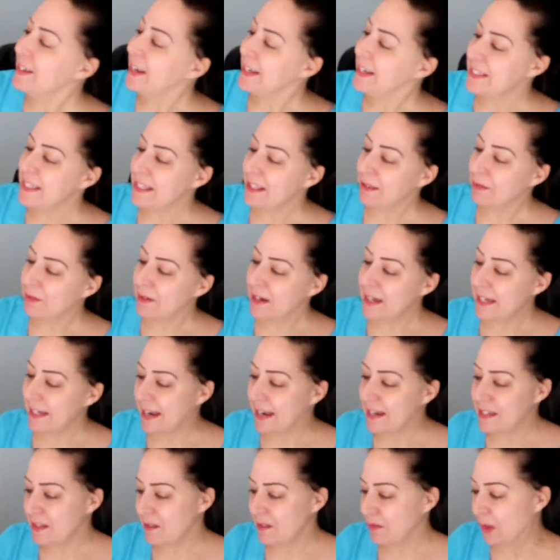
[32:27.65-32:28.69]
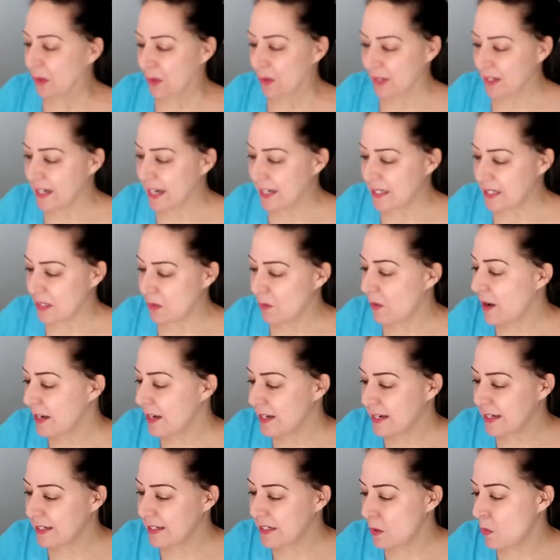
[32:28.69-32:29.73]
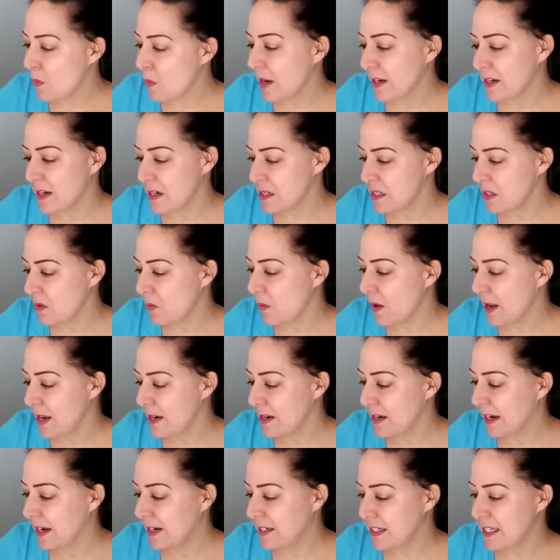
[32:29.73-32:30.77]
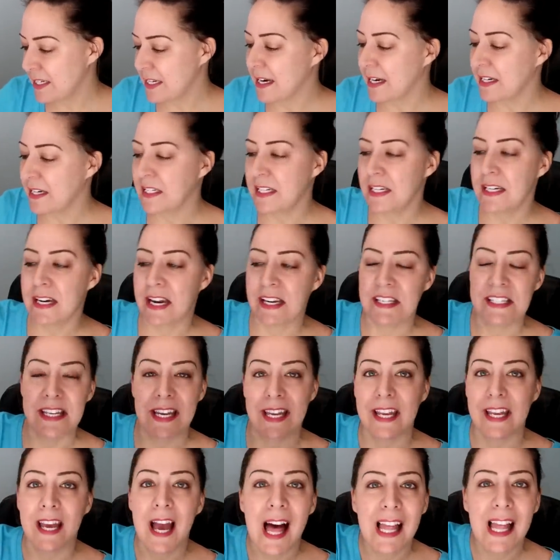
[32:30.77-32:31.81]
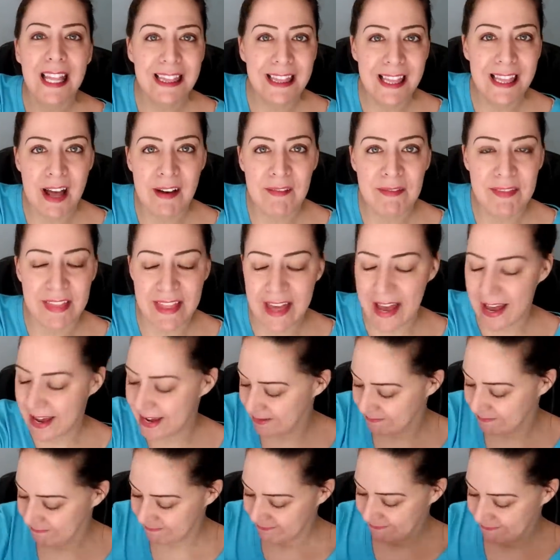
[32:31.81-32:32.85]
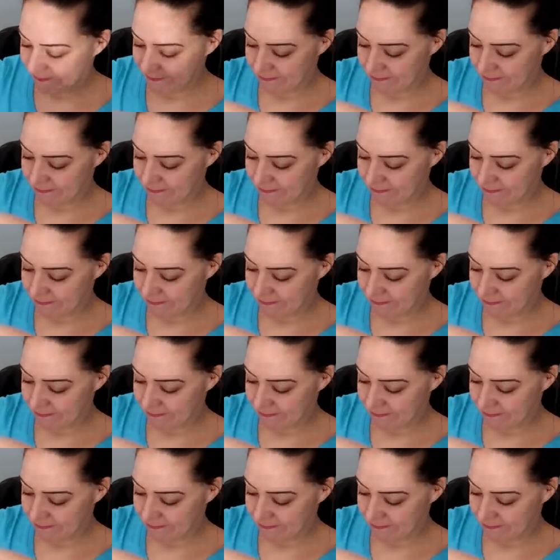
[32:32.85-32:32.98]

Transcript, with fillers: ninety-three, ninety-four, ninety-one, ninety-one, ninety-one, ninety, ninety, ninety. Love that.